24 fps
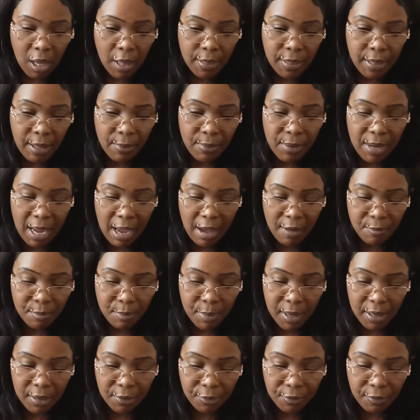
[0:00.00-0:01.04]
And then we have
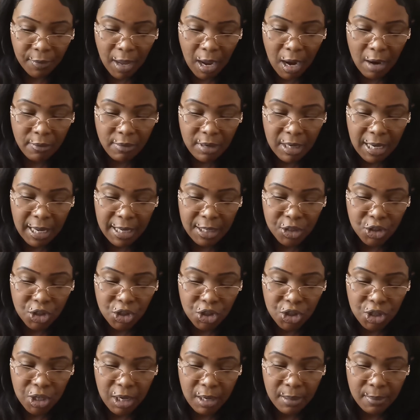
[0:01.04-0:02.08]
butterfly,
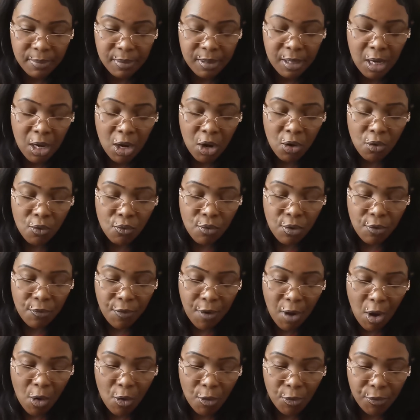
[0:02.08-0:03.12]
relationships,
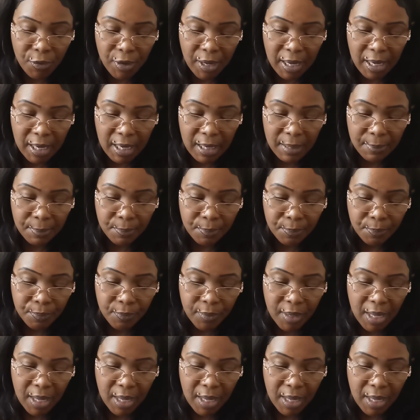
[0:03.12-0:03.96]
evolving